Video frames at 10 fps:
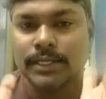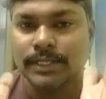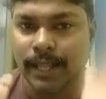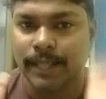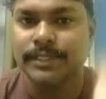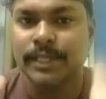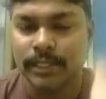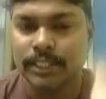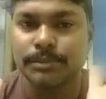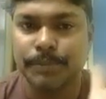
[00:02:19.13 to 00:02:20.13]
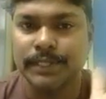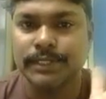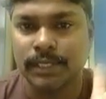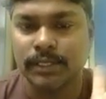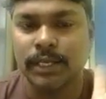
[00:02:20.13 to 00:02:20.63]
slicing that speech
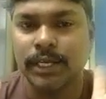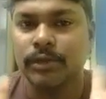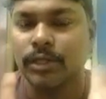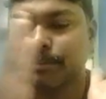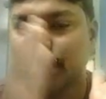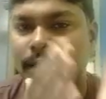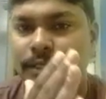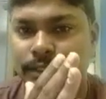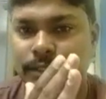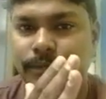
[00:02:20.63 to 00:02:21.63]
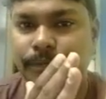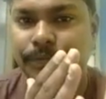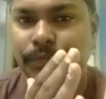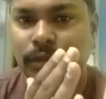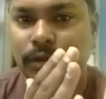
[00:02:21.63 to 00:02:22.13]
signal into the parts.
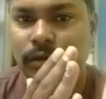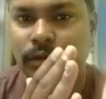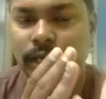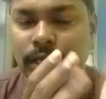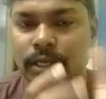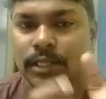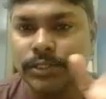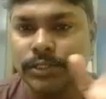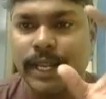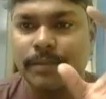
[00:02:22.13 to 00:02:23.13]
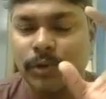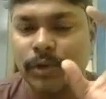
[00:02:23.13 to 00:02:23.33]
Okay, so that I am